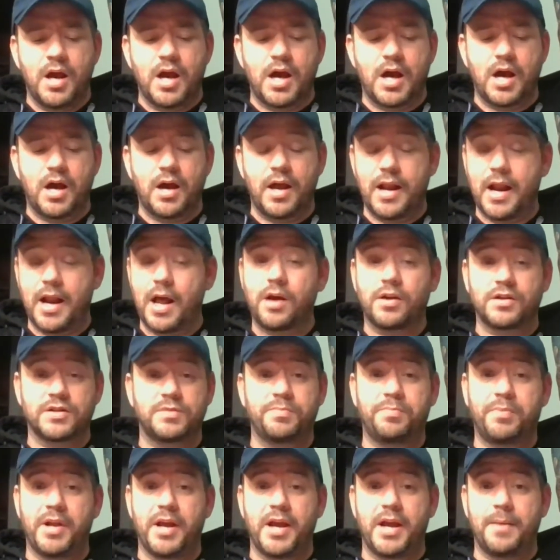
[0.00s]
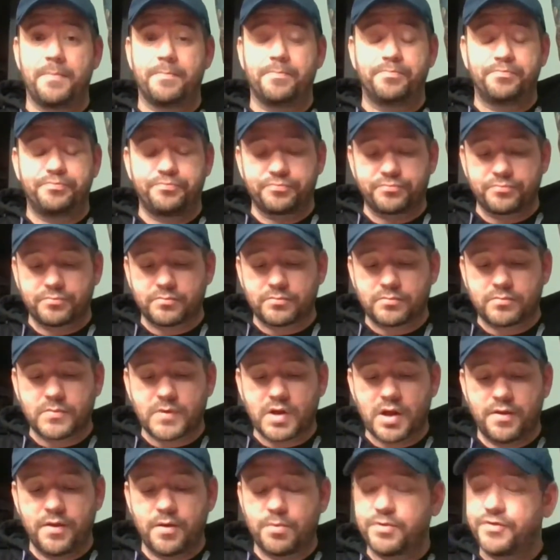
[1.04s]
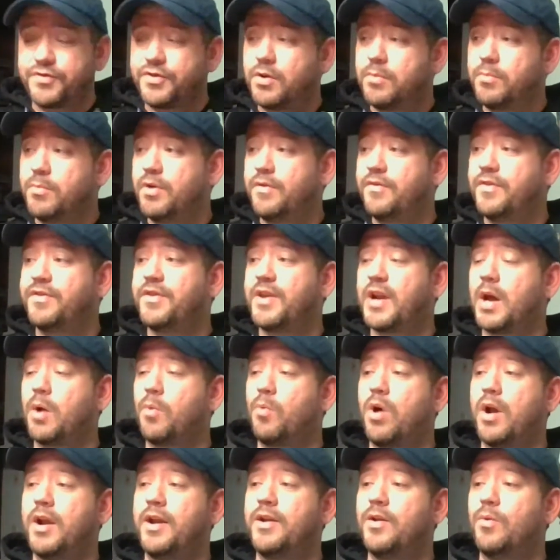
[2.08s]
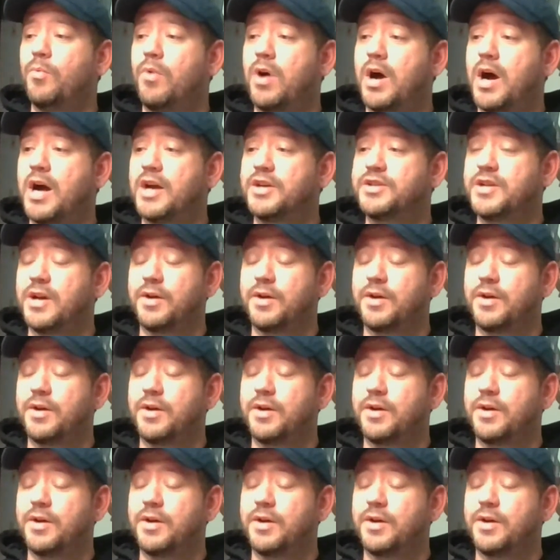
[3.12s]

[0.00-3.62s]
Uh, and I'll explain there were certain movies that I wanted to watch,